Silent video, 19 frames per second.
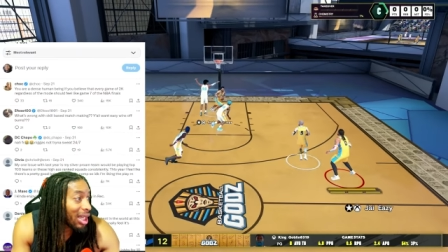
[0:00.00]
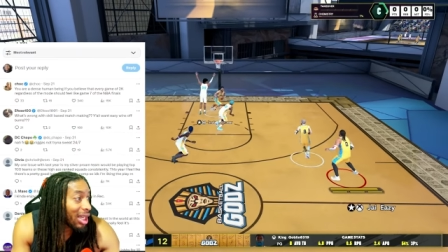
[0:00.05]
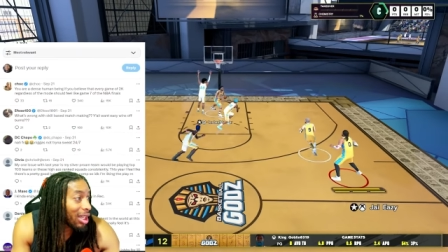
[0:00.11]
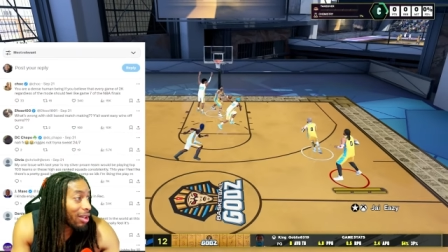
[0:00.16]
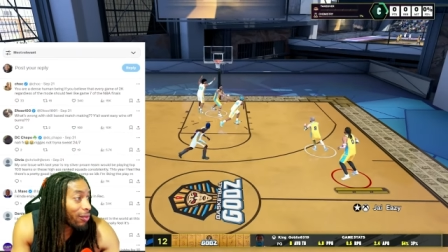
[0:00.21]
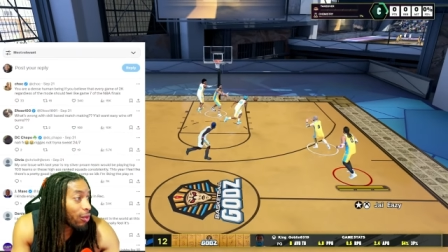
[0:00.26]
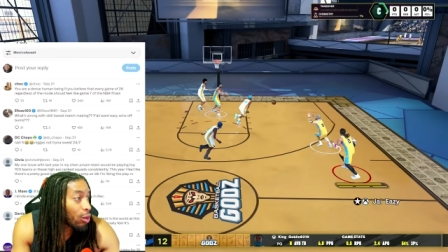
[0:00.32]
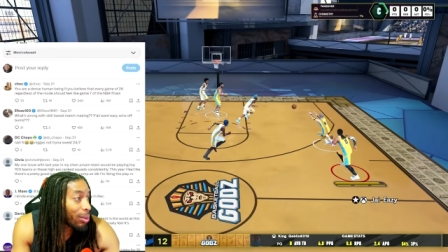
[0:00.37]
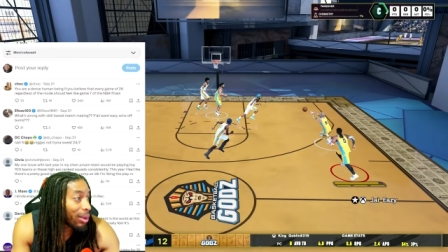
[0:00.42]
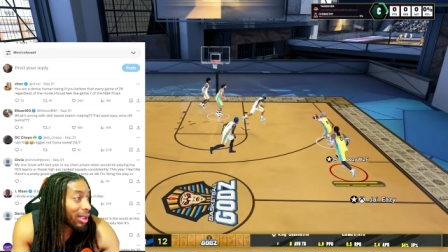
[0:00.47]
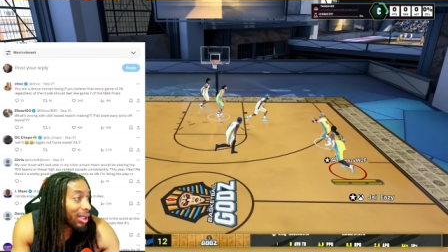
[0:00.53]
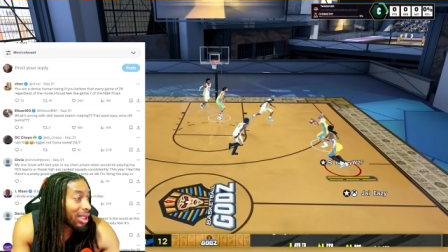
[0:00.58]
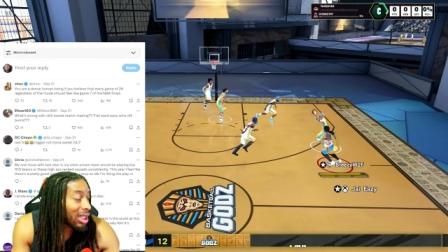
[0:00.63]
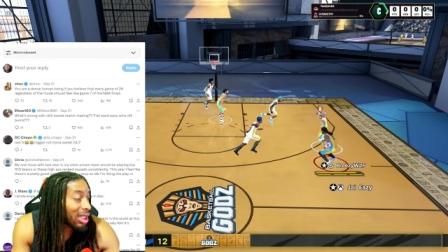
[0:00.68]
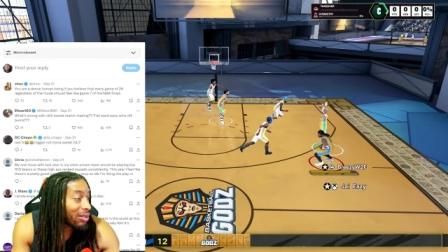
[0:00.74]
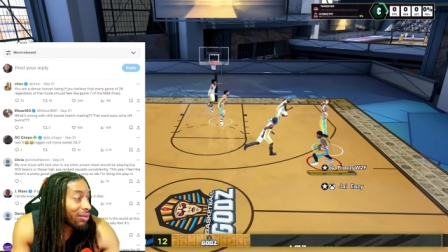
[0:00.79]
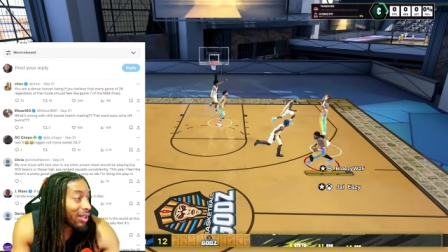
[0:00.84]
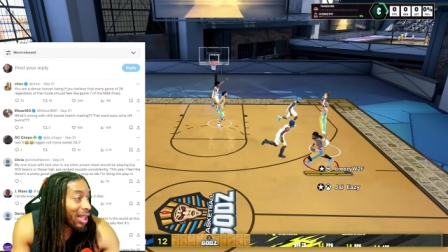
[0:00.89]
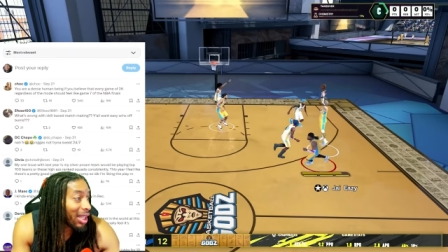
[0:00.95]
if you
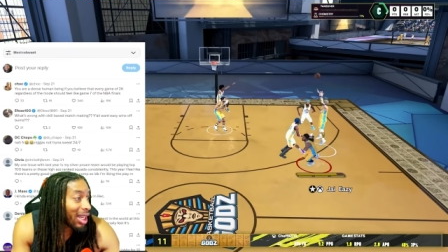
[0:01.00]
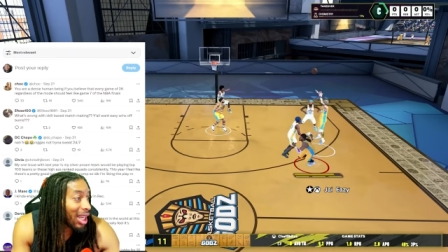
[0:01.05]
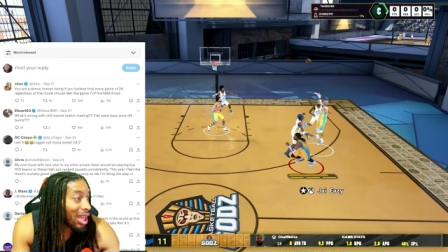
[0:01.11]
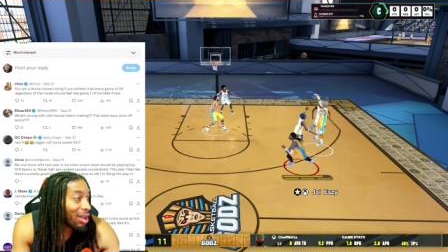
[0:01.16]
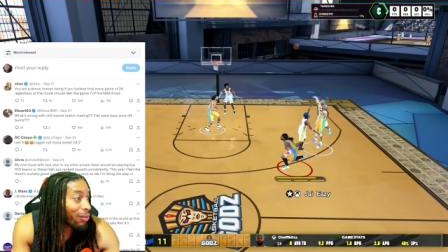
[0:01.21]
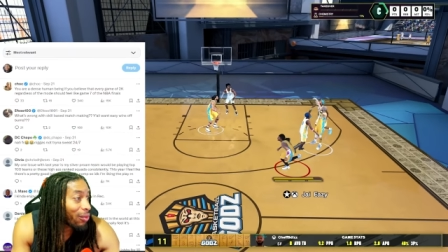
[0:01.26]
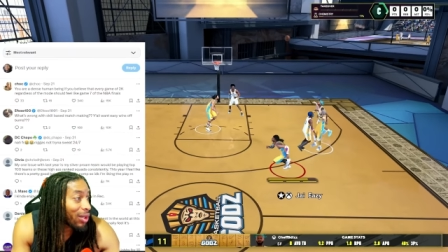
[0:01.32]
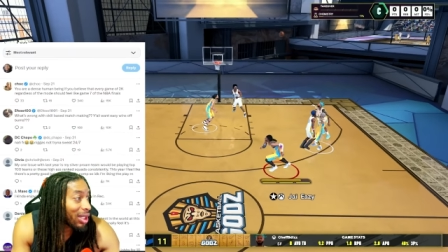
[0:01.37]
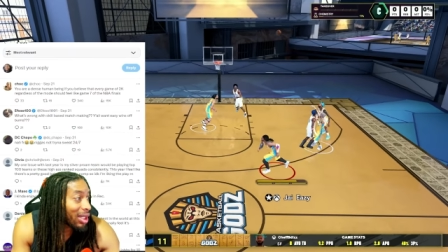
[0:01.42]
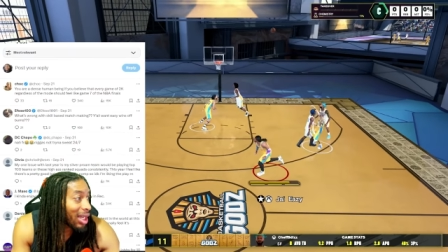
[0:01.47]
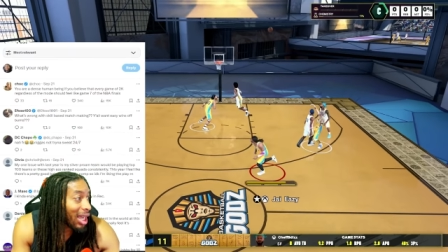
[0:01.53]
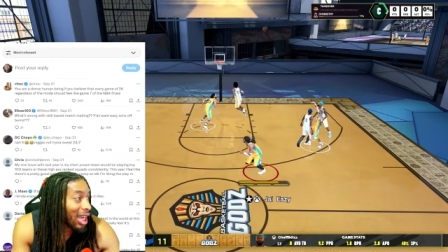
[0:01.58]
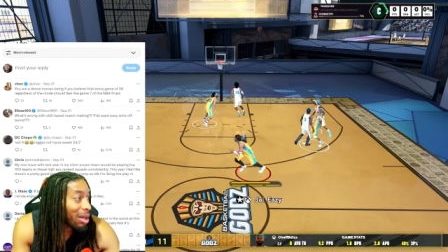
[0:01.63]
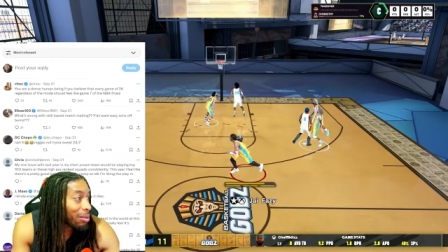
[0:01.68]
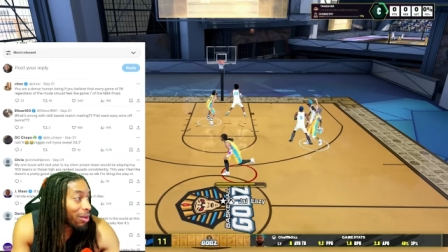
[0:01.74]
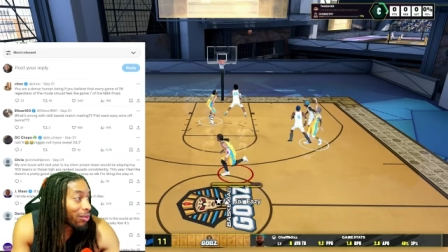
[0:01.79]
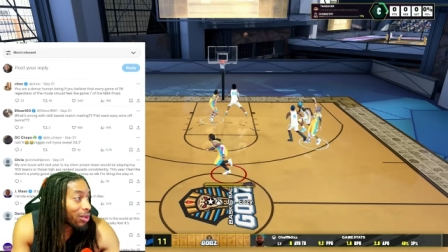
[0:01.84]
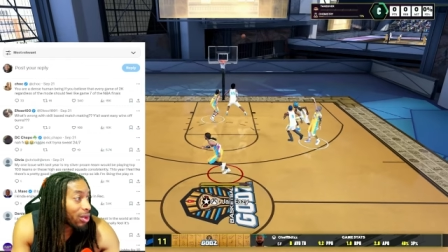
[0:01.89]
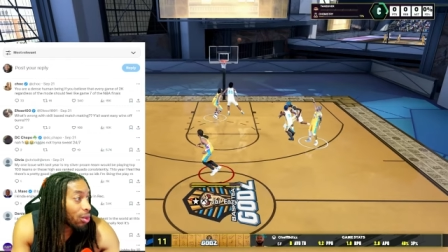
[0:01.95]
believe that every
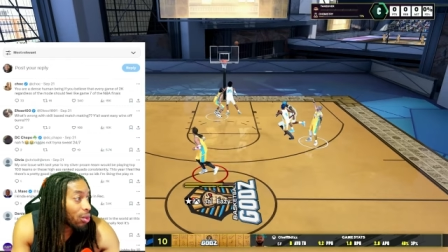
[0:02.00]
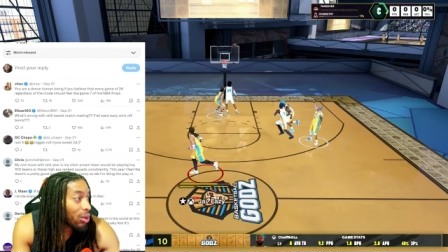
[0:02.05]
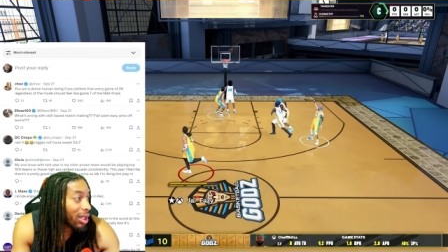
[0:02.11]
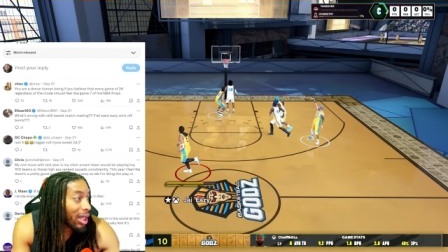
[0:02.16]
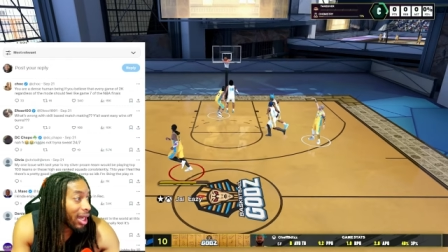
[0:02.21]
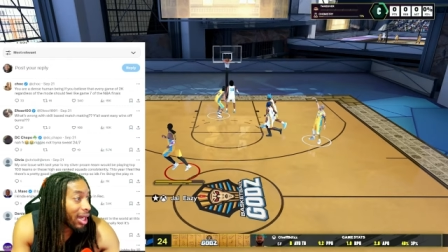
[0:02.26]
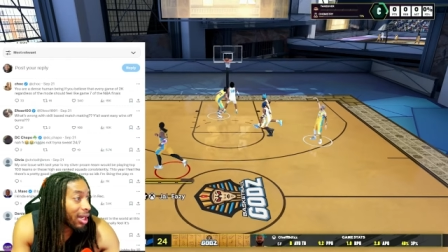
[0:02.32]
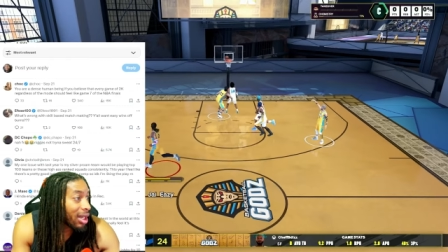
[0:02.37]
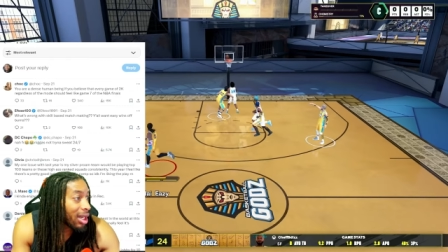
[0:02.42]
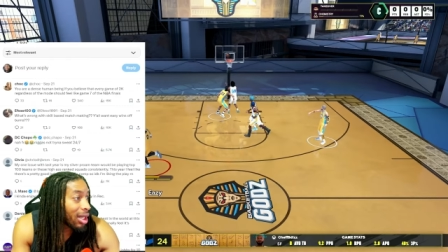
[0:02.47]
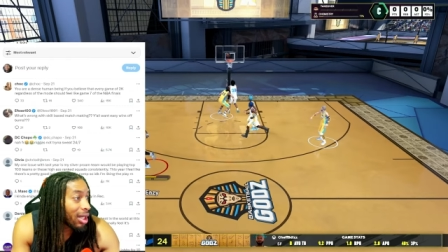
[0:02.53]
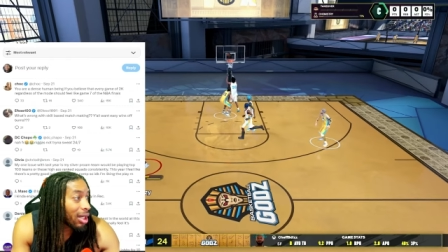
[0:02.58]
game of 2K,